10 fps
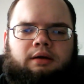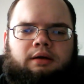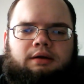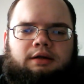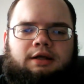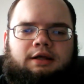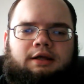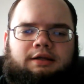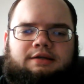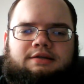
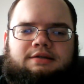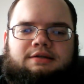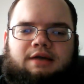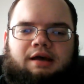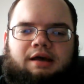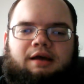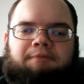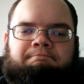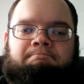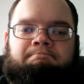Needless to say,
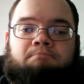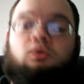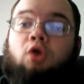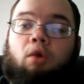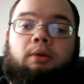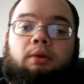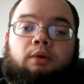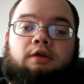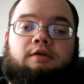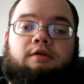nobody
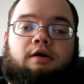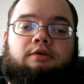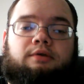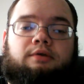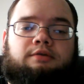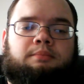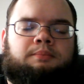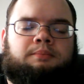wanted to talk to us.